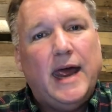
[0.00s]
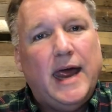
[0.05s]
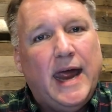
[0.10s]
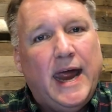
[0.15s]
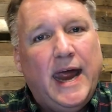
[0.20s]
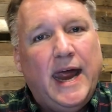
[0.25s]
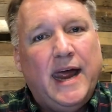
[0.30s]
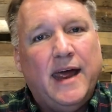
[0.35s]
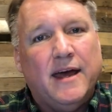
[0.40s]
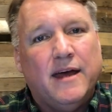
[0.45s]

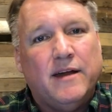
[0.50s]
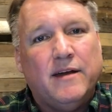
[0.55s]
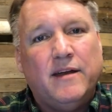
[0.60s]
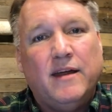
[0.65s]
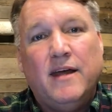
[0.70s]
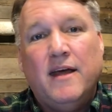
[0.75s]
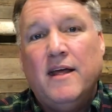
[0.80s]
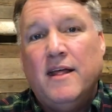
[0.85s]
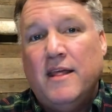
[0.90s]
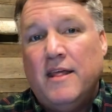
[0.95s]
and
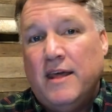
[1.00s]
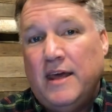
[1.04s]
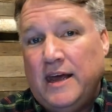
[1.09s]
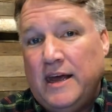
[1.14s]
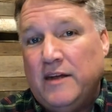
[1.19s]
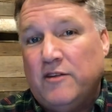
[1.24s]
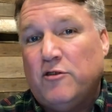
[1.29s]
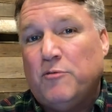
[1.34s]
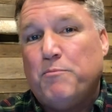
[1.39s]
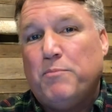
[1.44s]

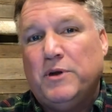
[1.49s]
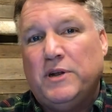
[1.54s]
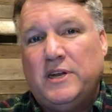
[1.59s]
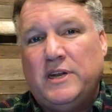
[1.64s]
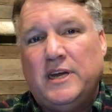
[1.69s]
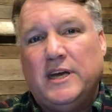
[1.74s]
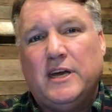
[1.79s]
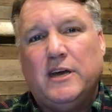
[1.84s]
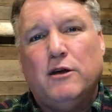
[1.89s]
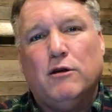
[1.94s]
its
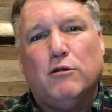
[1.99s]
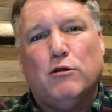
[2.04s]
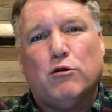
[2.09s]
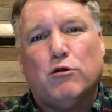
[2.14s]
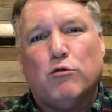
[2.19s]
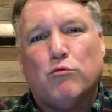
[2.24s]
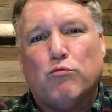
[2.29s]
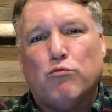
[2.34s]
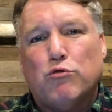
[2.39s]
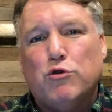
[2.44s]

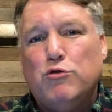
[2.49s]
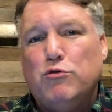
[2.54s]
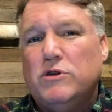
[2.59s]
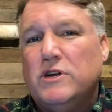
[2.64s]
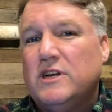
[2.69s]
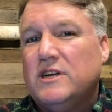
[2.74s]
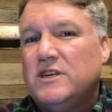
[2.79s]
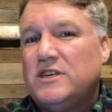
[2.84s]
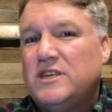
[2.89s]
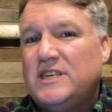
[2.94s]
particular root
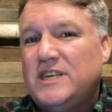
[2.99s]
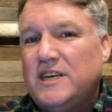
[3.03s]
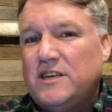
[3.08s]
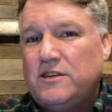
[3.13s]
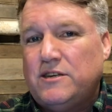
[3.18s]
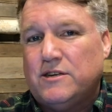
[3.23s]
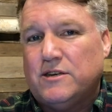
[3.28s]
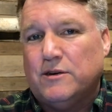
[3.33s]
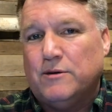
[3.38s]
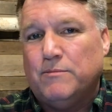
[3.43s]

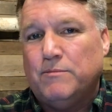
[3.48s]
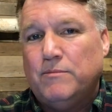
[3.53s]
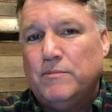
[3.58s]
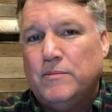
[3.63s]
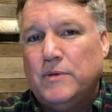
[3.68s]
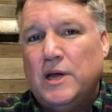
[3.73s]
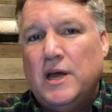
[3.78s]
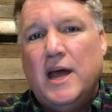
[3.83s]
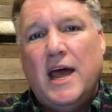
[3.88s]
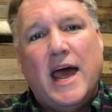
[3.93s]
system,
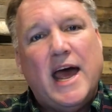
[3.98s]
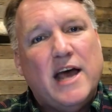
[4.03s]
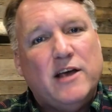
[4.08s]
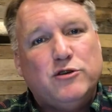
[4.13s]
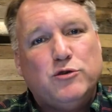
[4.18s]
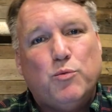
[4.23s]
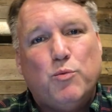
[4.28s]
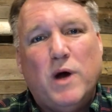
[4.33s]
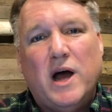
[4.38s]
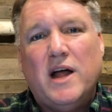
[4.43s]

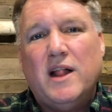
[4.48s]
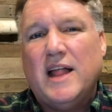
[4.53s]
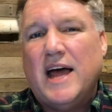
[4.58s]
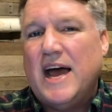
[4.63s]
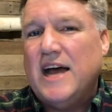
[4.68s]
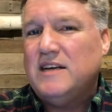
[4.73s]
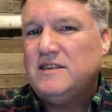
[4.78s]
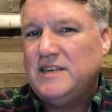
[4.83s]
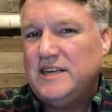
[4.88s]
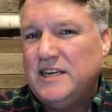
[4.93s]
as well
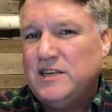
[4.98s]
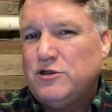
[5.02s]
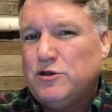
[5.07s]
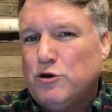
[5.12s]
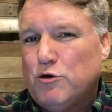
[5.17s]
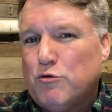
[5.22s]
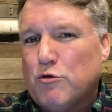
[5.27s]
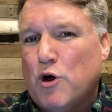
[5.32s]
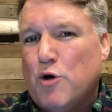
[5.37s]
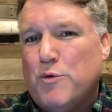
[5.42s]
as its
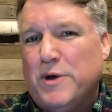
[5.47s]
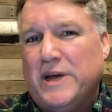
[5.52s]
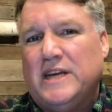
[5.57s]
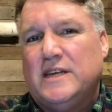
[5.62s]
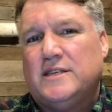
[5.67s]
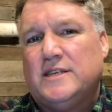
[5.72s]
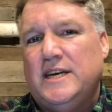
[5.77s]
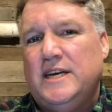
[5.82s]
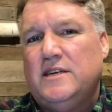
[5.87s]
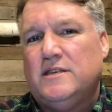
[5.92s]
growing
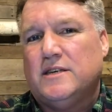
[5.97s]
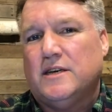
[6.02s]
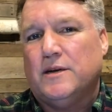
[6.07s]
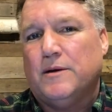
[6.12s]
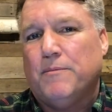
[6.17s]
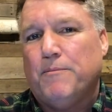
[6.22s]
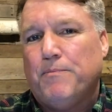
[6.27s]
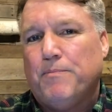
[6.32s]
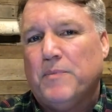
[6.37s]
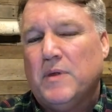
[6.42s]

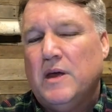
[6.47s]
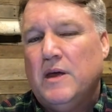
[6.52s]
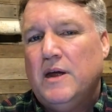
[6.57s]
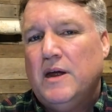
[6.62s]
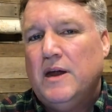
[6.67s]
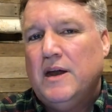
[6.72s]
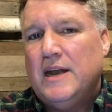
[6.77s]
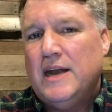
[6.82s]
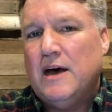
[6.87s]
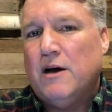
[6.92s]
season.
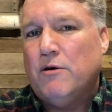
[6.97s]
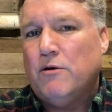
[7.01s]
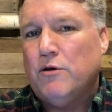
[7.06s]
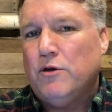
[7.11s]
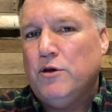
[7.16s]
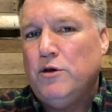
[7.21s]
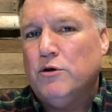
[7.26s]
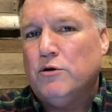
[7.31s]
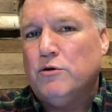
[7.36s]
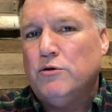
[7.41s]
Now,
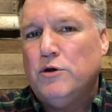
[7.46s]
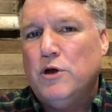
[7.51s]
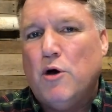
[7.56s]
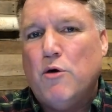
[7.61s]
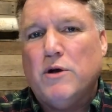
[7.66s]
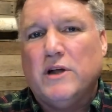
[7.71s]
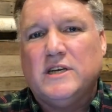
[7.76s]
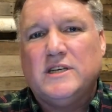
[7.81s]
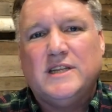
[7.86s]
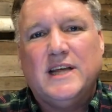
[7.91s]
you'll
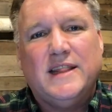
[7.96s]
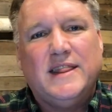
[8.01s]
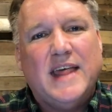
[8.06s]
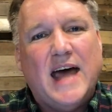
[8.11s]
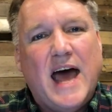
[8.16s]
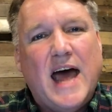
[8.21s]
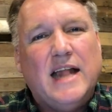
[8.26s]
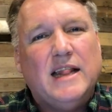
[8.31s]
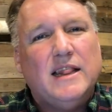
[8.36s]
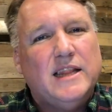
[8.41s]
notice that
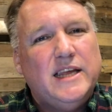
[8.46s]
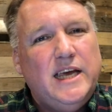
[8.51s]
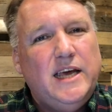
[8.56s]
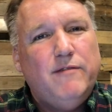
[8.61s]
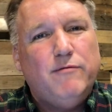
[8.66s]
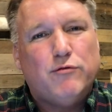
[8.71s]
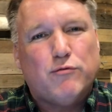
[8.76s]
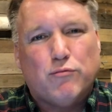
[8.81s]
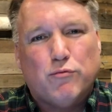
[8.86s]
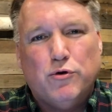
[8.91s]
that
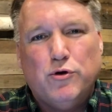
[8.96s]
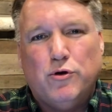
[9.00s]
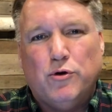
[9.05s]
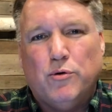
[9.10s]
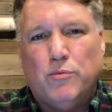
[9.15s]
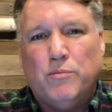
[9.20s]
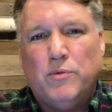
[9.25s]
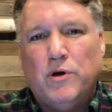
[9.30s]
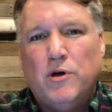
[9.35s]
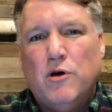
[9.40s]
leaves
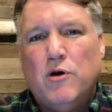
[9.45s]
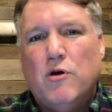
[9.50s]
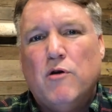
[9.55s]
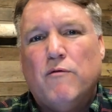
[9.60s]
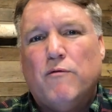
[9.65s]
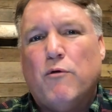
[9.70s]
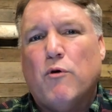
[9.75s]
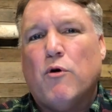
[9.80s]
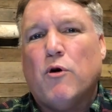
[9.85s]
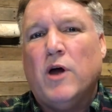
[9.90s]
room
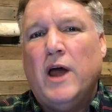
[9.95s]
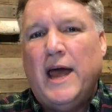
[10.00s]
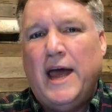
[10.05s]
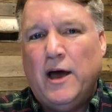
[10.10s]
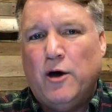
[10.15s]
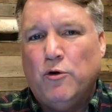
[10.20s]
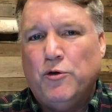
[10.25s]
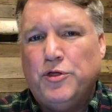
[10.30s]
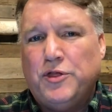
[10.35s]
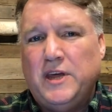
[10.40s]
for
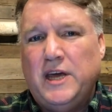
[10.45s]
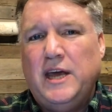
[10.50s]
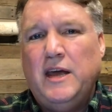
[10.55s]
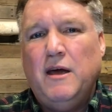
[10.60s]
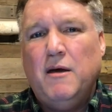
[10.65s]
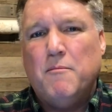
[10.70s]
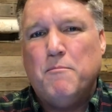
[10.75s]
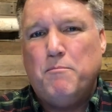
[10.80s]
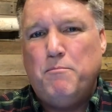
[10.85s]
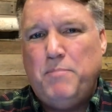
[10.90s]

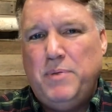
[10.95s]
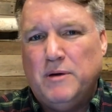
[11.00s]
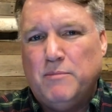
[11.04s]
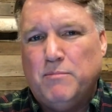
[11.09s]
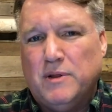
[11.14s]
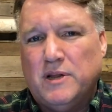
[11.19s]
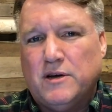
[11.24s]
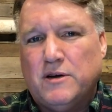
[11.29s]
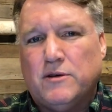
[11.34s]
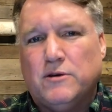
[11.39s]
healthy,
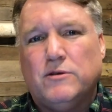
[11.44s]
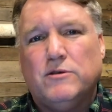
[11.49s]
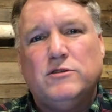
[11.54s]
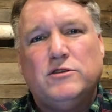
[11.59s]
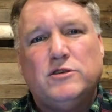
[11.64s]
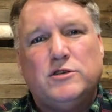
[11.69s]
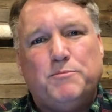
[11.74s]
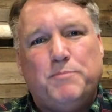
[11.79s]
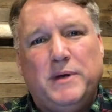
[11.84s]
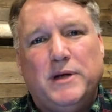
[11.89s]
biblical,
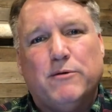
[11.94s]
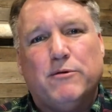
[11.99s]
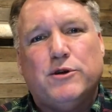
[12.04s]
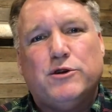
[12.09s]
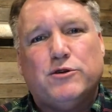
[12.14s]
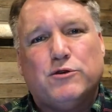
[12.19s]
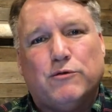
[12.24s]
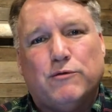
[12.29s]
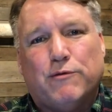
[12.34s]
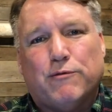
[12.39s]

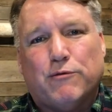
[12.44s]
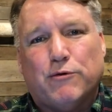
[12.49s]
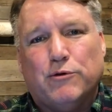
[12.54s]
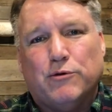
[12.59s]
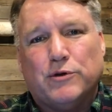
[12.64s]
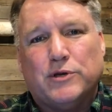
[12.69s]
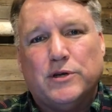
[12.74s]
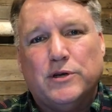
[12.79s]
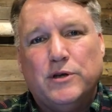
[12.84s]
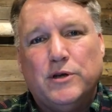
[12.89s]
spiritual
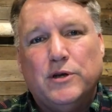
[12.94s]
fruit.